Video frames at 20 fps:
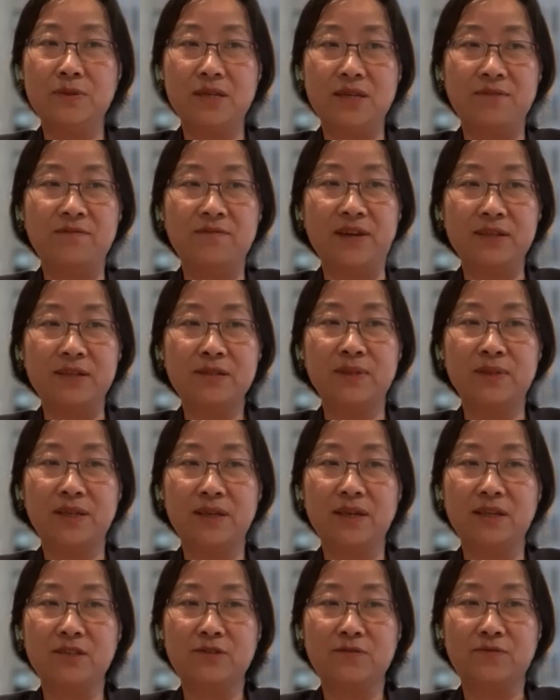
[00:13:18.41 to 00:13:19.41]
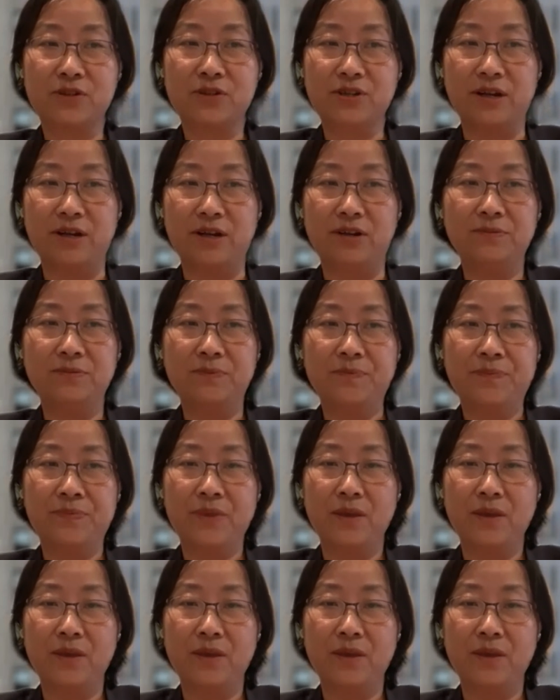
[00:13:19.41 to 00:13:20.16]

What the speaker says: the investment case for Shell?